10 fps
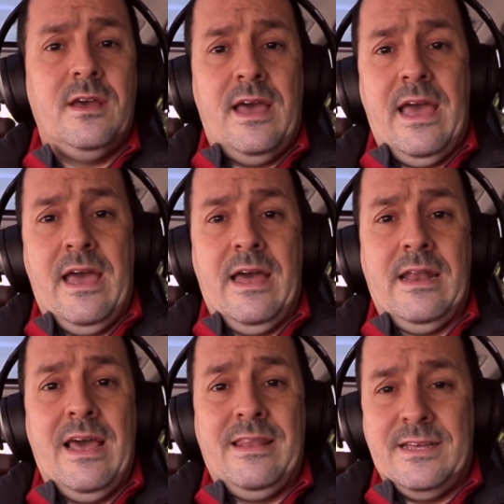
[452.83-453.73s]

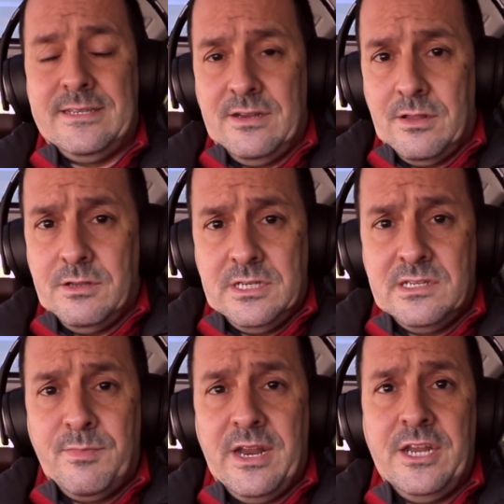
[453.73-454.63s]
and and that's another
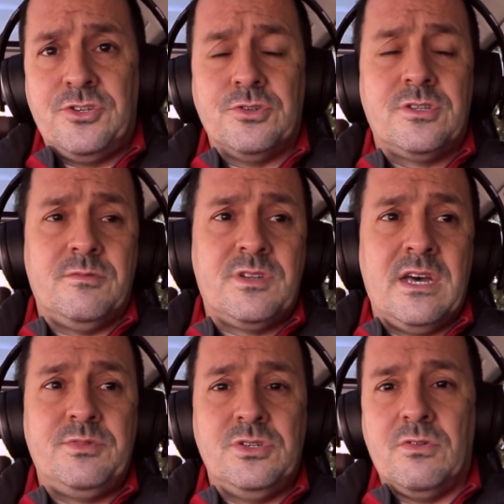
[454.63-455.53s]
discipline issue.
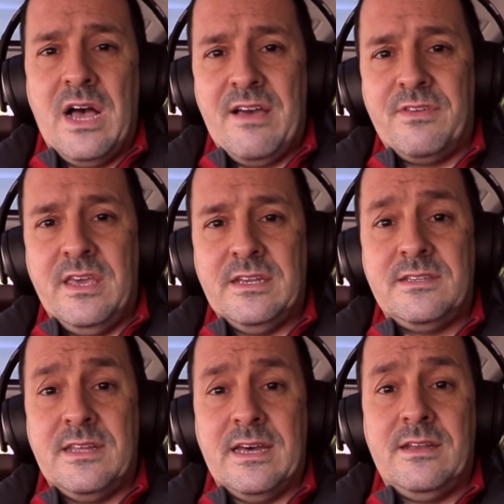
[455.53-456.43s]
Sometimes you'll have
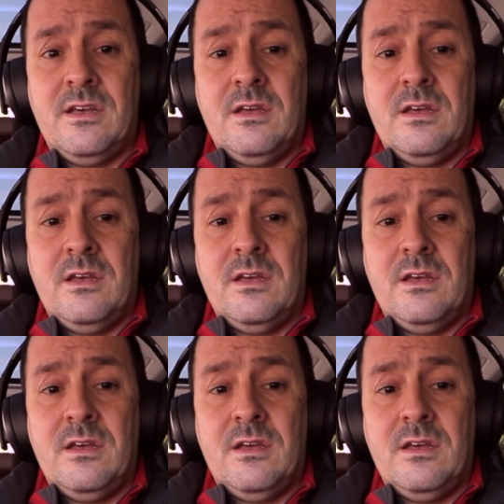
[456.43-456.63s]
kids that